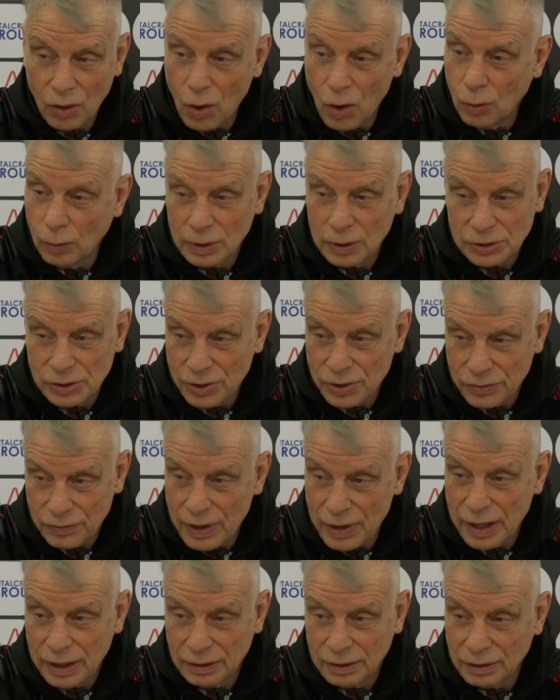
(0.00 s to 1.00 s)
always a
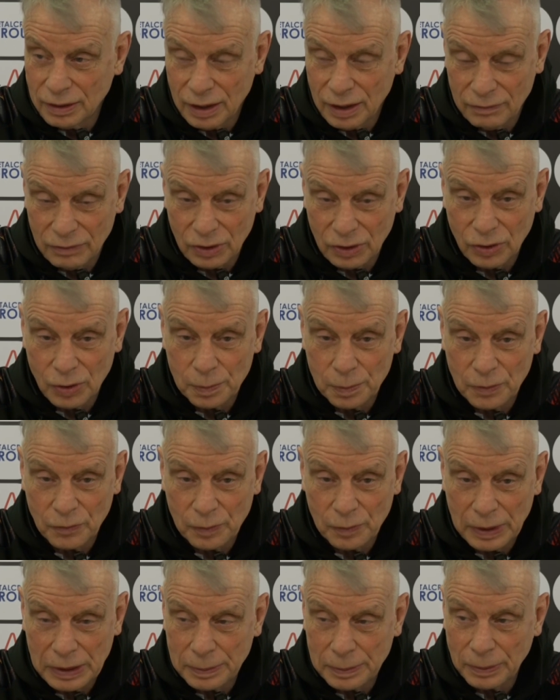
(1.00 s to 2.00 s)
threat. They have a group of
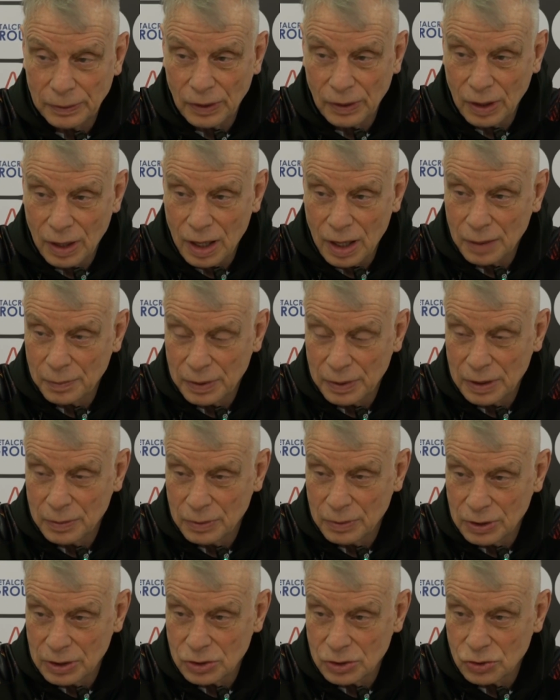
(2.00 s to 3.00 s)
people that like being
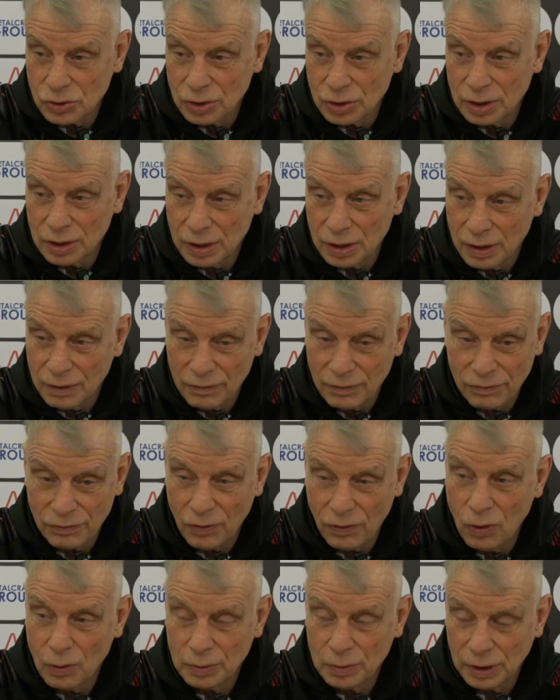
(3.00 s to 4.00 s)
with each other. They have a
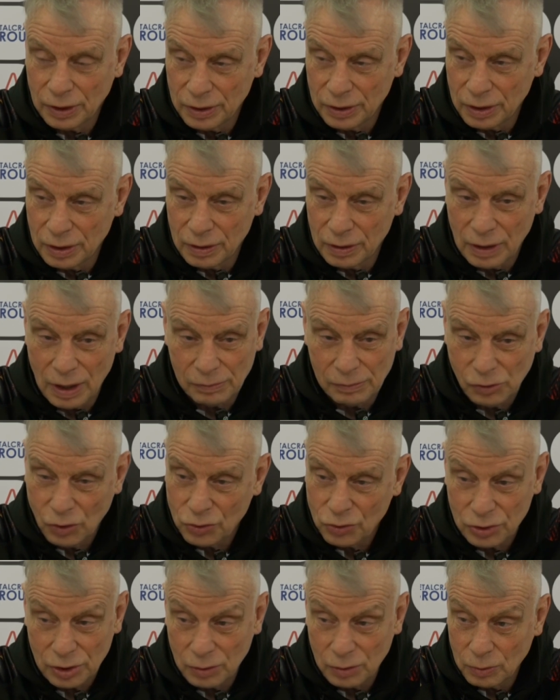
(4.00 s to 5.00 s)
formula that I
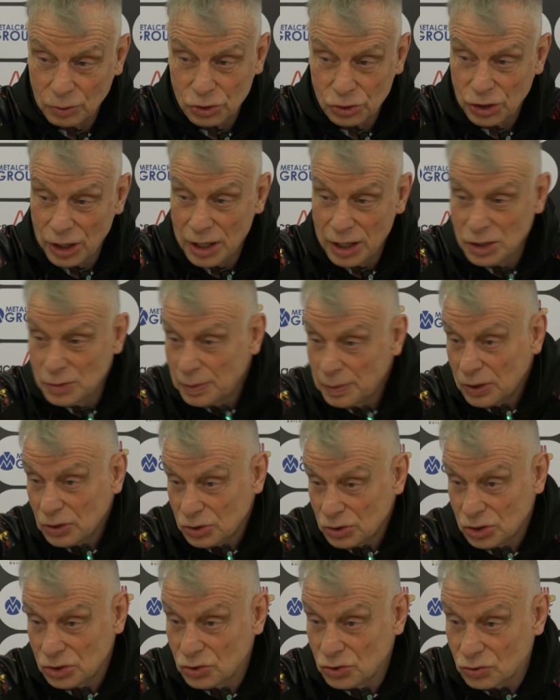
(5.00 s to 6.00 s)
don't think it will change
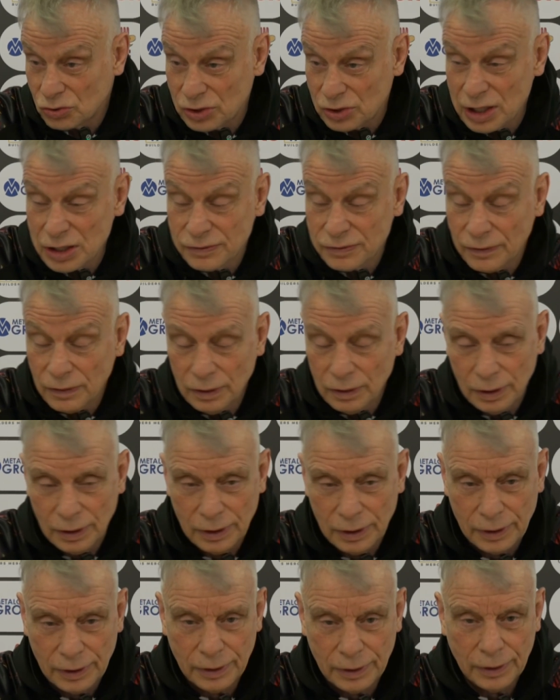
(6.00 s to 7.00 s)
because it's successful,
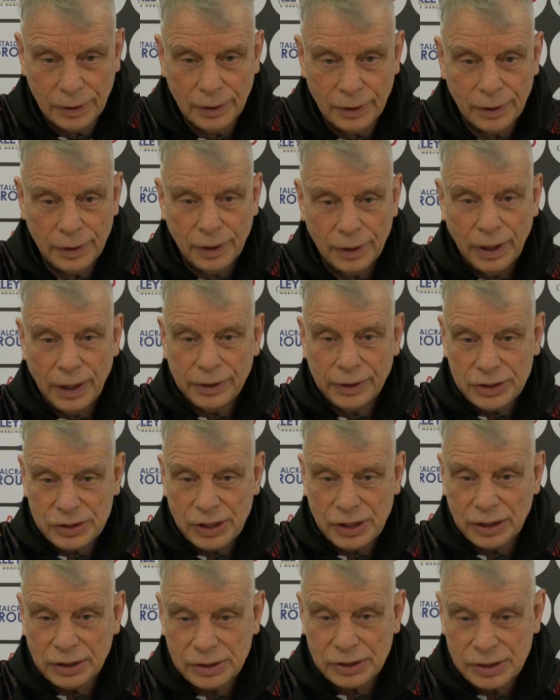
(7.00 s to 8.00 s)
and it's
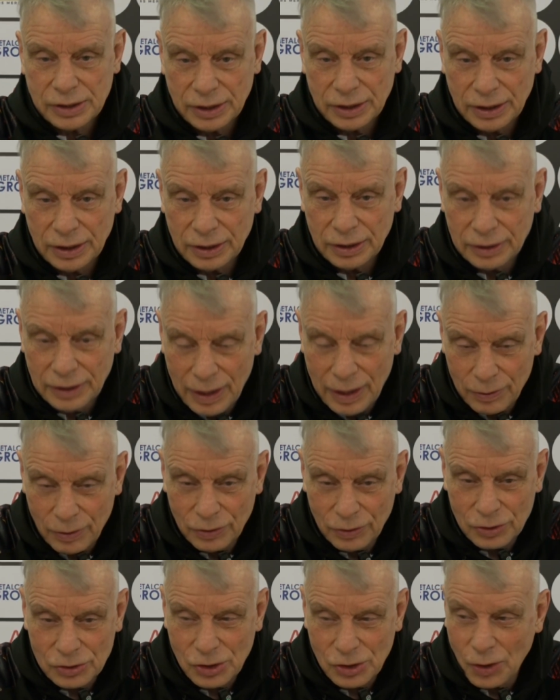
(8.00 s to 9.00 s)
at down
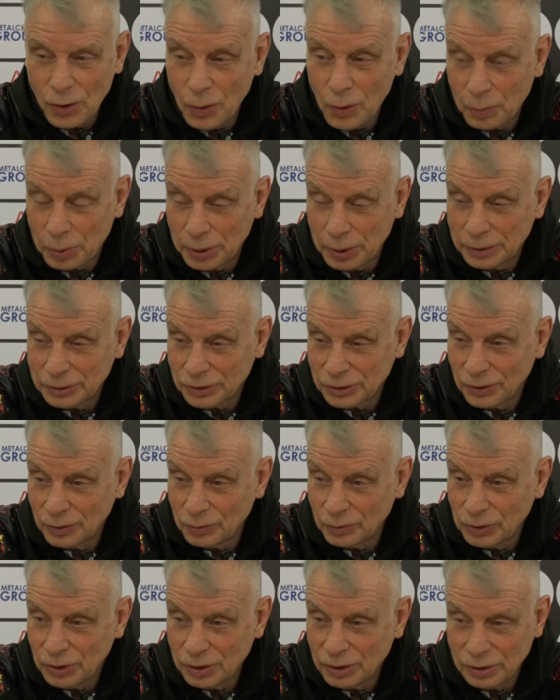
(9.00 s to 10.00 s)
on the slope, so
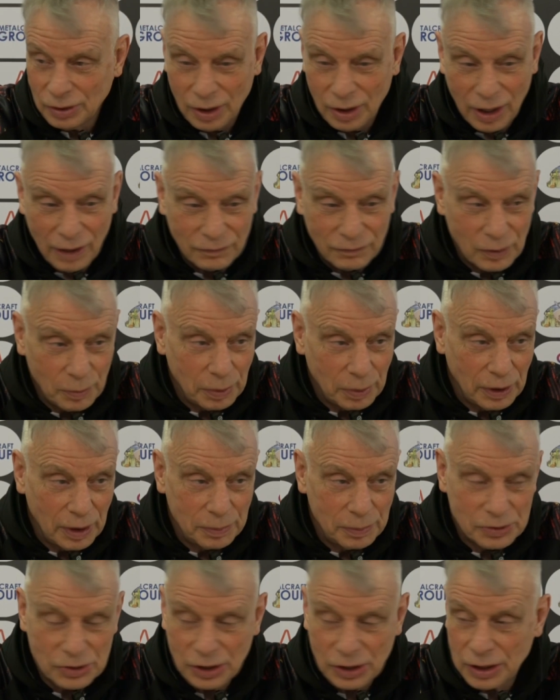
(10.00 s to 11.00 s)
you have to play a
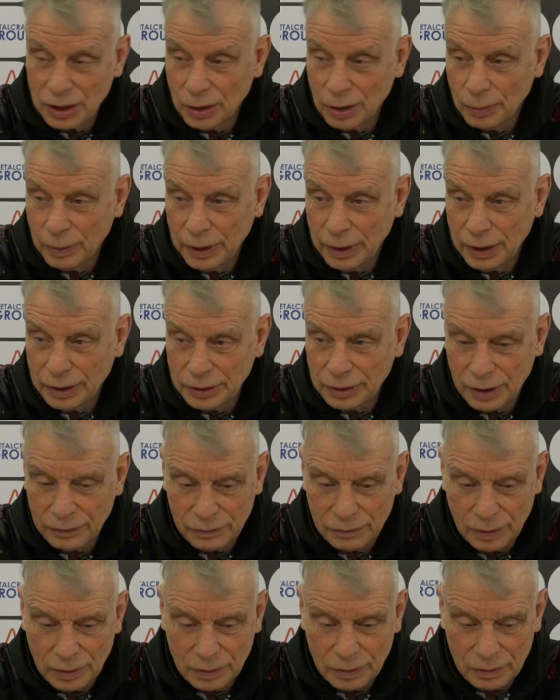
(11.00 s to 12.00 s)
particular way, and you have
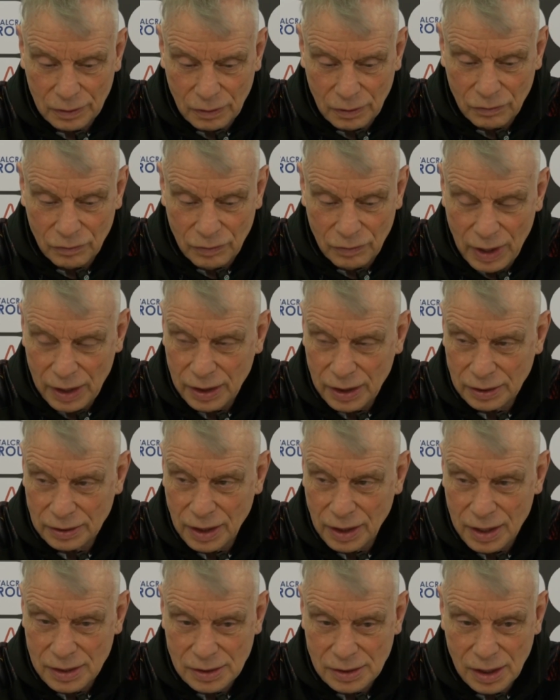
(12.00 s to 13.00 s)
to
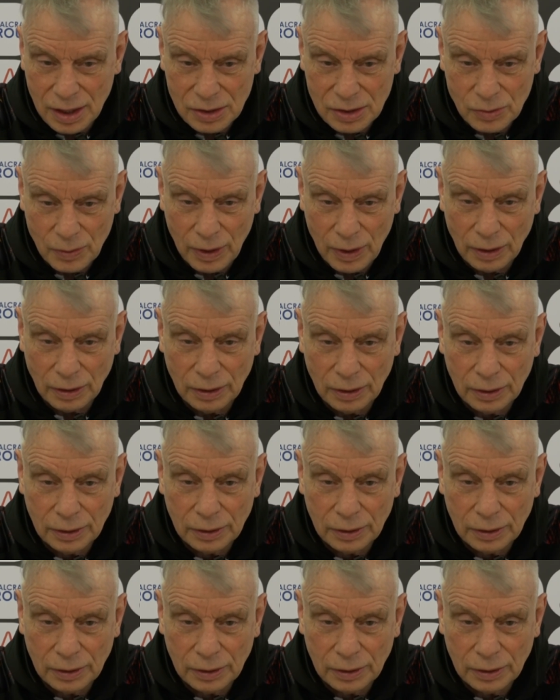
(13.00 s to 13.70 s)
recognise that as well.